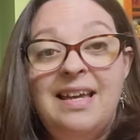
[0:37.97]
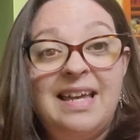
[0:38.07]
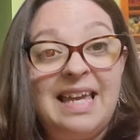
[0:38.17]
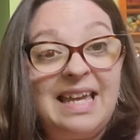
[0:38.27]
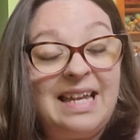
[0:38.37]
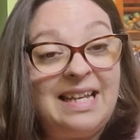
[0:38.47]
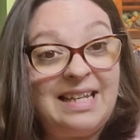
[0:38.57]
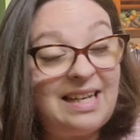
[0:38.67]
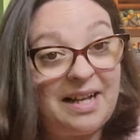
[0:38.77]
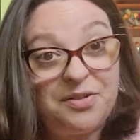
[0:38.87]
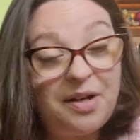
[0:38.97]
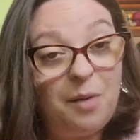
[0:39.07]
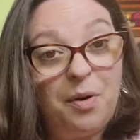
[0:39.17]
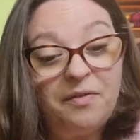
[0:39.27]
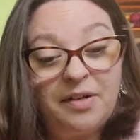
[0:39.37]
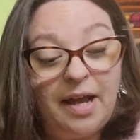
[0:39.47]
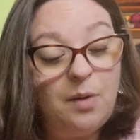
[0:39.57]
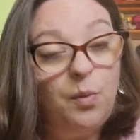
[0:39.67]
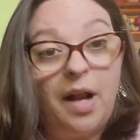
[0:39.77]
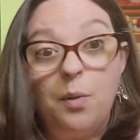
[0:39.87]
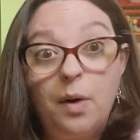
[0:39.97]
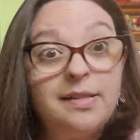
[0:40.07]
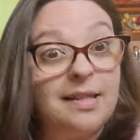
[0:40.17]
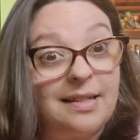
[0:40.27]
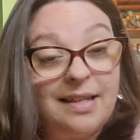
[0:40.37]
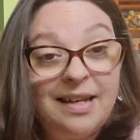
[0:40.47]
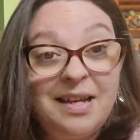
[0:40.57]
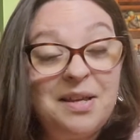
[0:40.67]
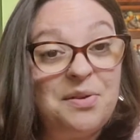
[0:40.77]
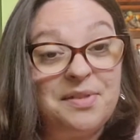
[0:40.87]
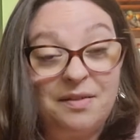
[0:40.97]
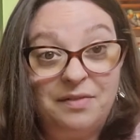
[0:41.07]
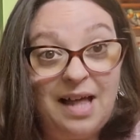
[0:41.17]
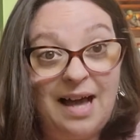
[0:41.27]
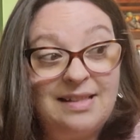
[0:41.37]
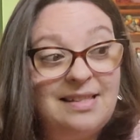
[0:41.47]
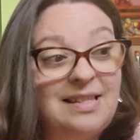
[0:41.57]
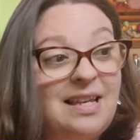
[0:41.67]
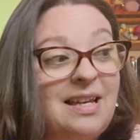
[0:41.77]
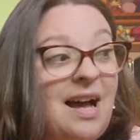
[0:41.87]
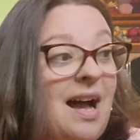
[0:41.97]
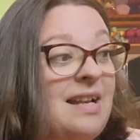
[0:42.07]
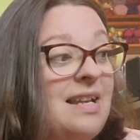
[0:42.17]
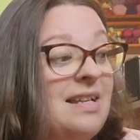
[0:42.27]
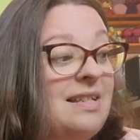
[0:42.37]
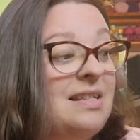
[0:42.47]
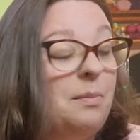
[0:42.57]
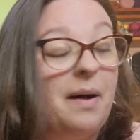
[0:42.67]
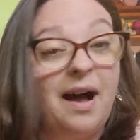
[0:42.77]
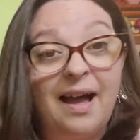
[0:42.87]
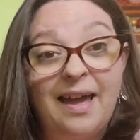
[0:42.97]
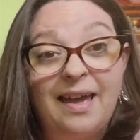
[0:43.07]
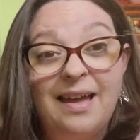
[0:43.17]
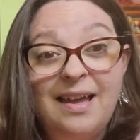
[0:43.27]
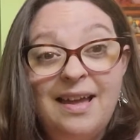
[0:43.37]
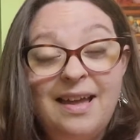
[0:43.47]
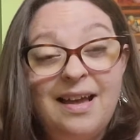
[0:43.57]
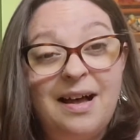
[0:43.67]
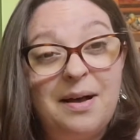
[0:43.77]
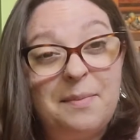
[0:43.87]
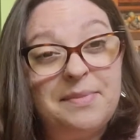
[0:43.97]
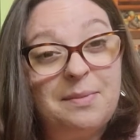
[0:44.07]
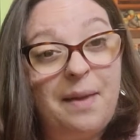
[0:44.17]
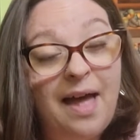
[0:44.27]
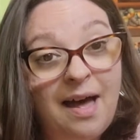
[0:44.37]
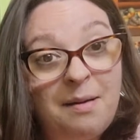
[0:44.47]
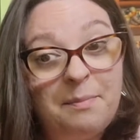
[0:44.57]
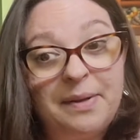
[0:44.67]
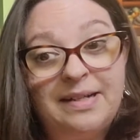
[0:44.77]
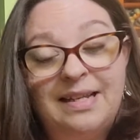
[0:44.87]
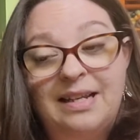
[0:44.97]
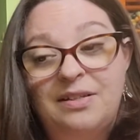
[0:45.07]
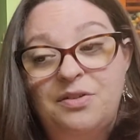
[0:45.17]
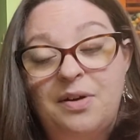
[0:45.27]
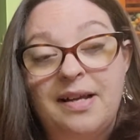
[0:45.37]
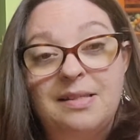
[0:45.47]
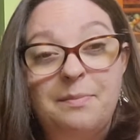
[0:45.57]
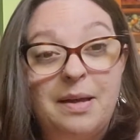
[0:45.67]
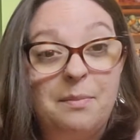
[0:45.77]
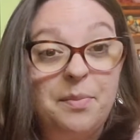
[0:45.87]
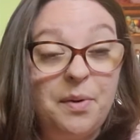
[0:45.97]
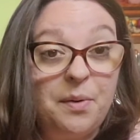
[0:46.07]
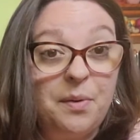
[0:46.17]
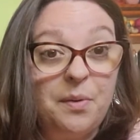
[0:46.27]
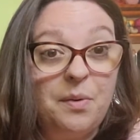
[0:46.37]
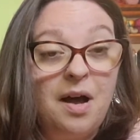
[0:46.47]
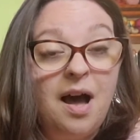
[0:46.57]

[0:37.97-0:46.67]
he needed extra help overnight when I wasn't using flats. I needed to buy some hemp. I needed to try some bamboo.